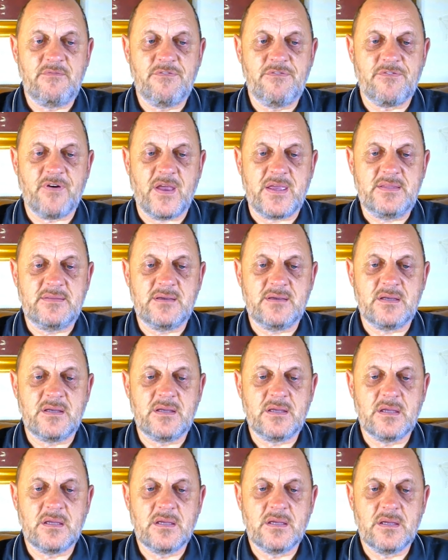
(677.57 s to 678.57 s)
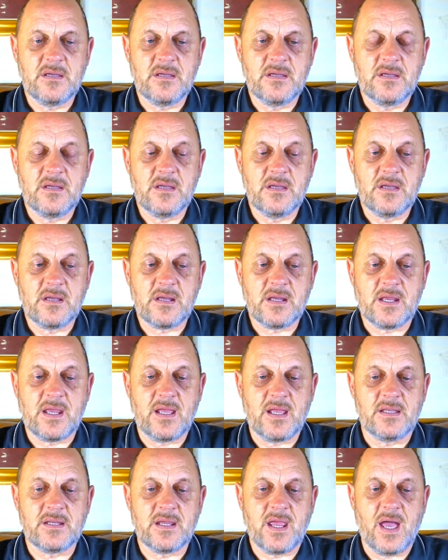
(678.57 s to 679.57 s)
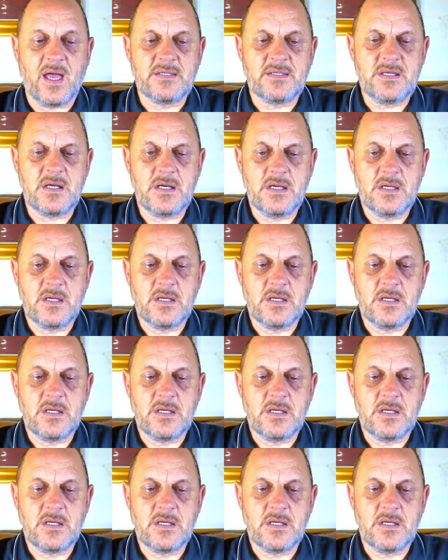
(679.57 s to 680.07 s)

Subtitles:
fighting in Gaza.